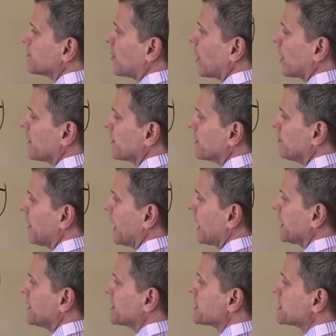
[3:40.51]
part of the
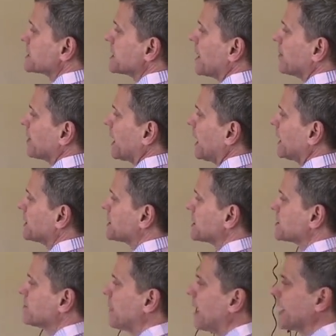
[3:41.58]
mind, this
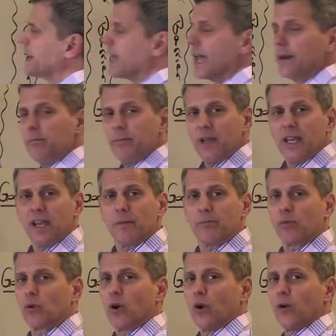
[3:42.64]
subconscious mind, and
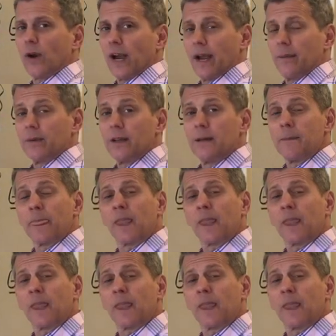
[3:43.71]
being programmed.